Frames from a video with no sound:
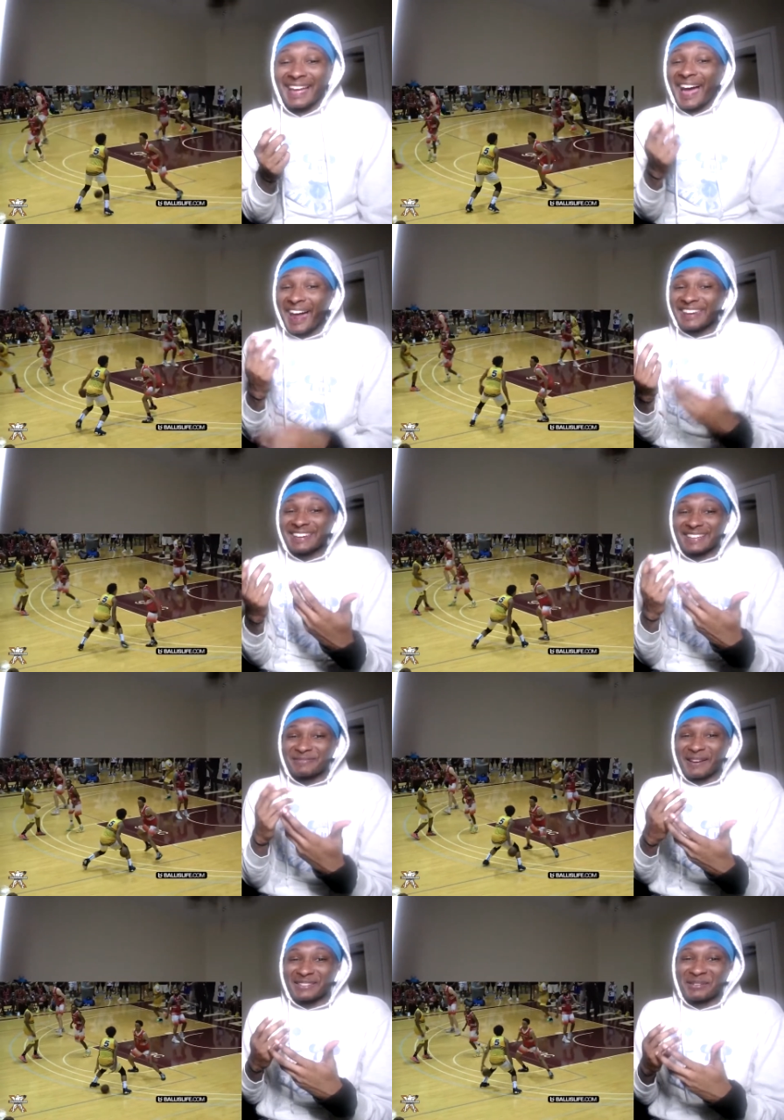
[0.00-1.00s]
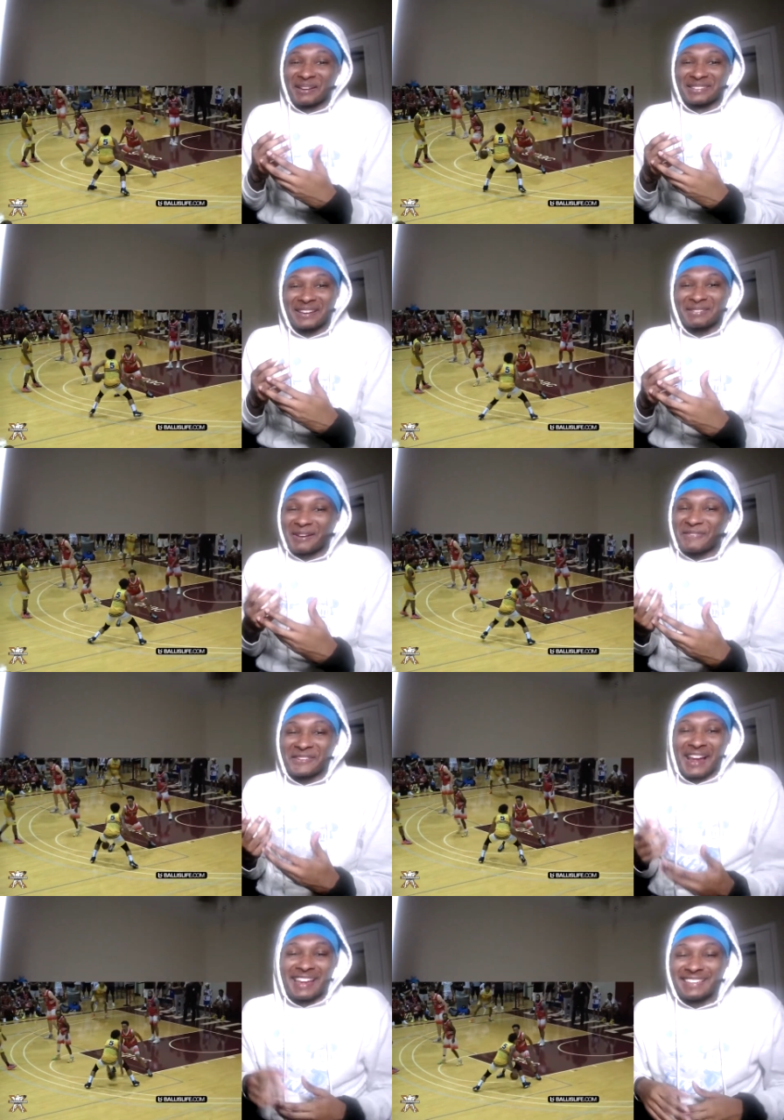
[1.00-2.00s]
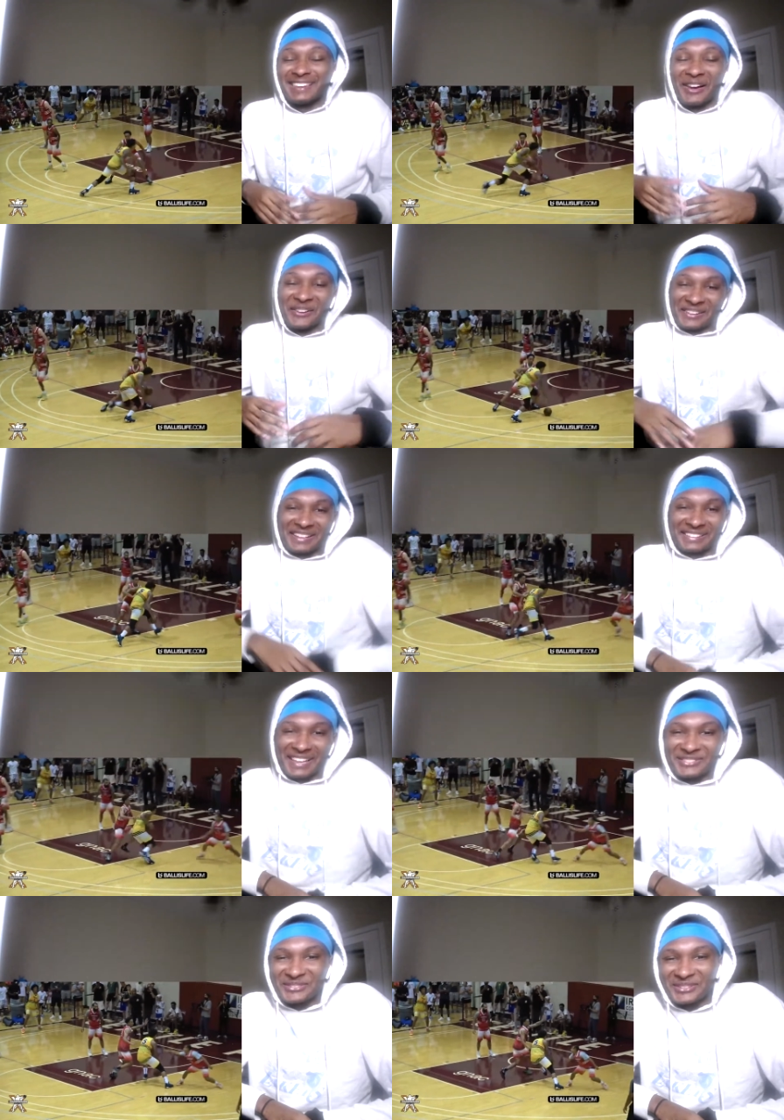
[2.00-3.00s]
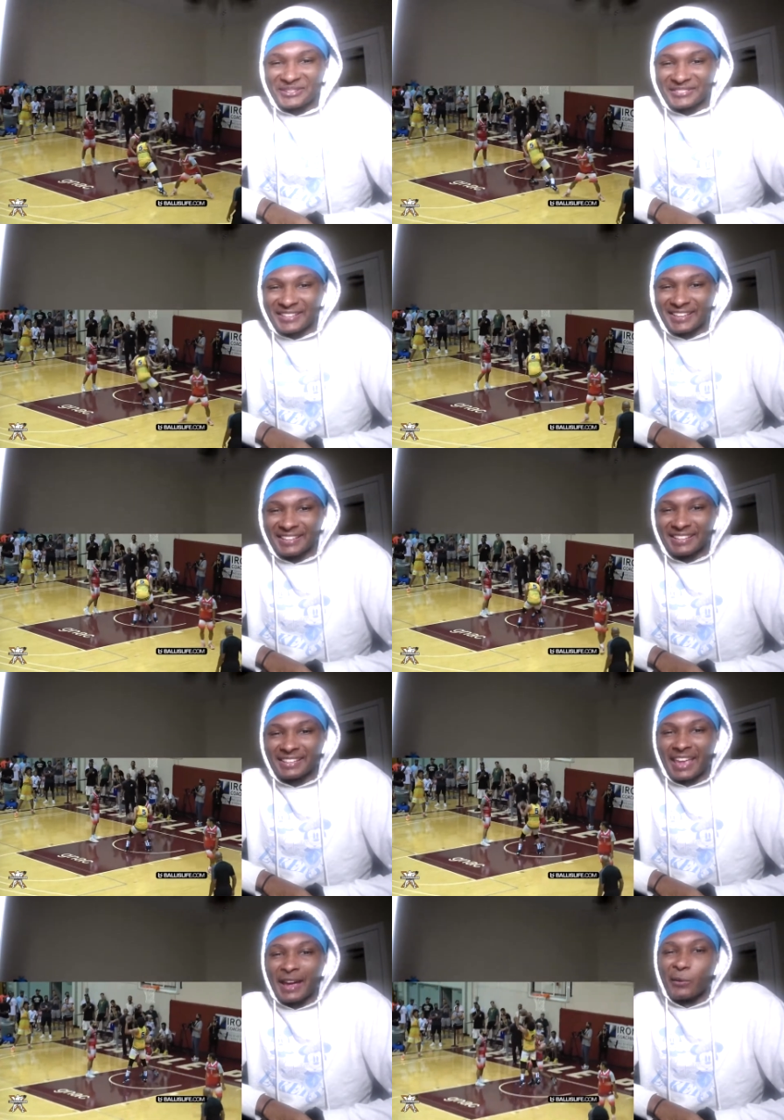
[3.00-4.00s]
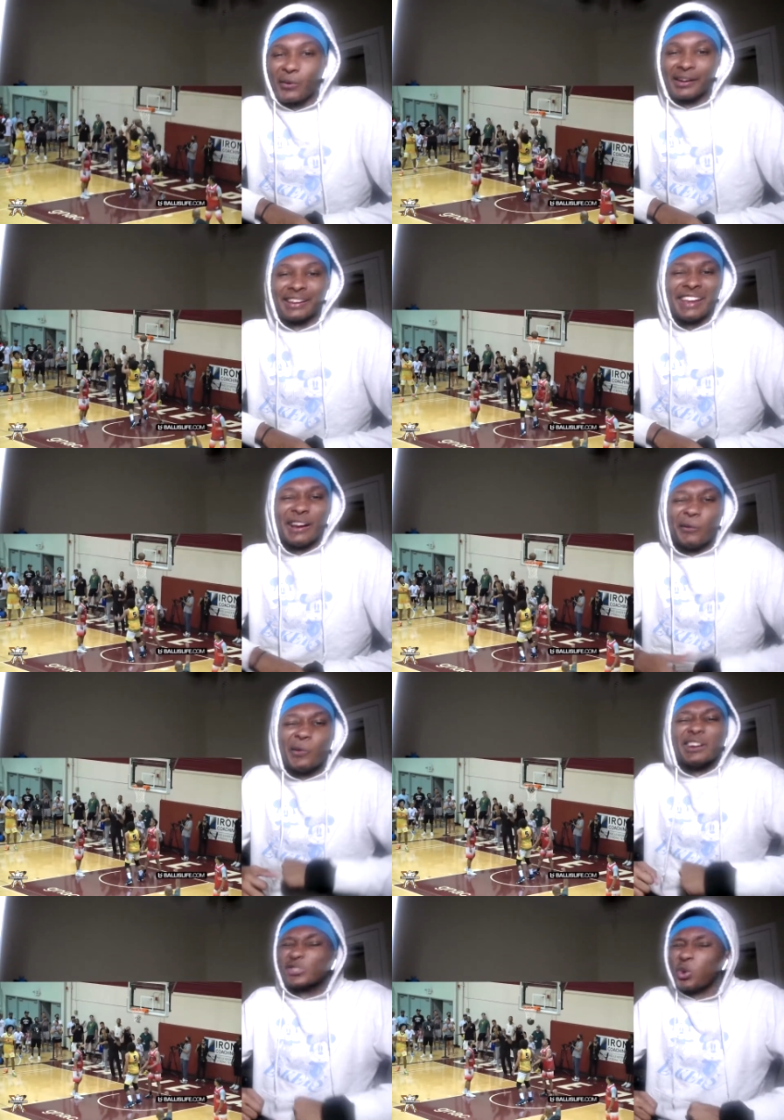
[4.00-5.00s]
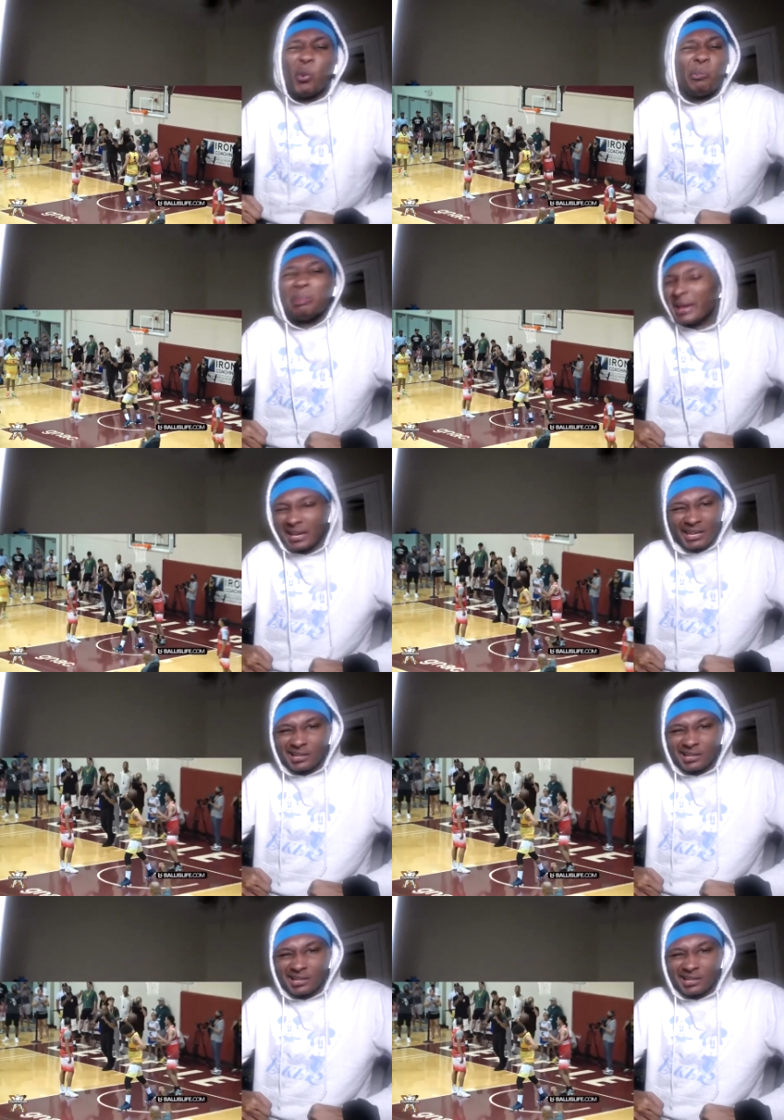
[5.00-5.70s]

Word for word: I didn't expect her to duck it. I forgot he long like that, you know what I'm saying? And one, and one, too big.